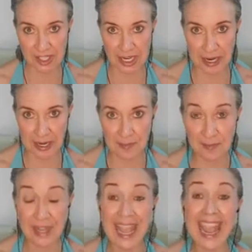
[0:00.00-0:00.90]
time.
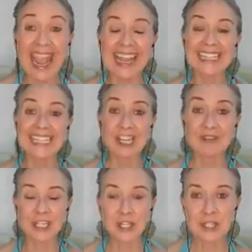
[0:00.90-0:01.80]
And
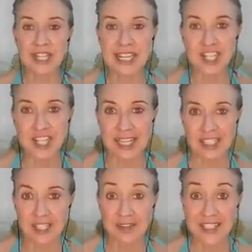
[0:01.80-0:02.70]
giving your
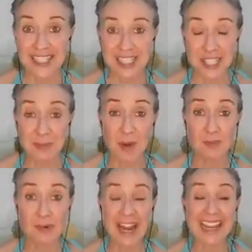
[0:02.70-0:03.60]
digestive system a
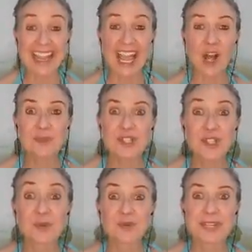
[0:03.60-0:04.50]
break helps
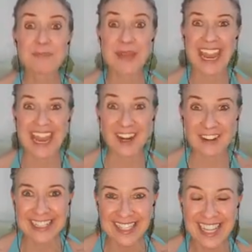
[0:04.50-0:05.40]
you repair
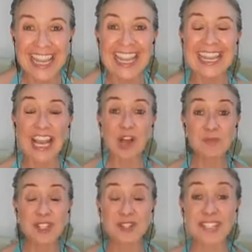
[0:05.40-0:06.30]
it. It
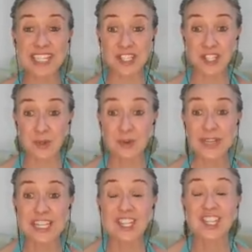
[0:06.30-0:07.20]
helps your tissue
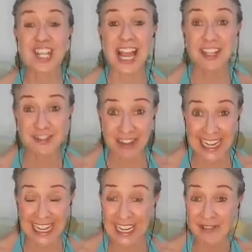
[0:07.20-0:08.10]

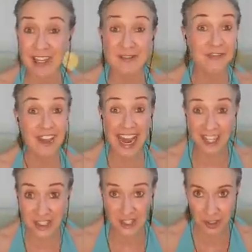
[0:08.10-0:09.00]
regenerate even
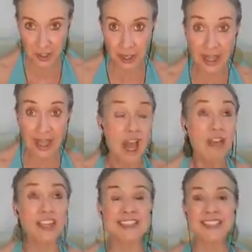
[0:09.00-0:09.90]
faster.
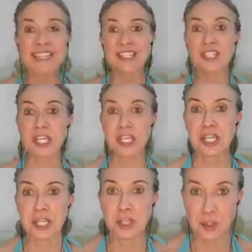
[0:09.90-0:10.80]
This is
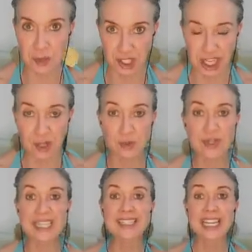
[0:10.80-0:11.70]
huge in
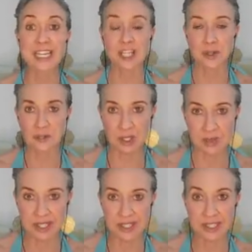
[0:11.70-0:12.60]
resetting your
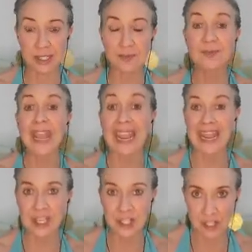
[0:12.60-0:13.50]
immune system
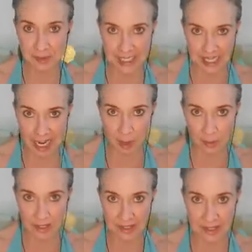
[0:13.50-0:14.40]
and your
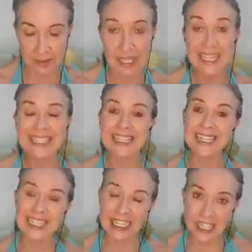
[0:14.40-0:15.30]
metabolism
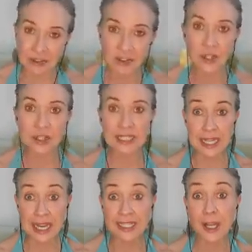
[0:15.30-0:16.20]
to give your
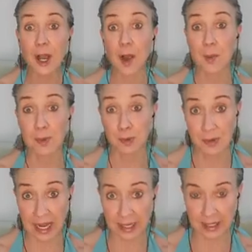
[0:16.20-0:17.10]
gut a
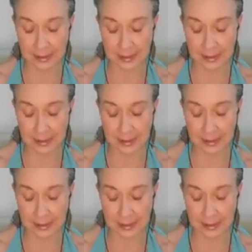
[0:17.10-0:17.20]
break.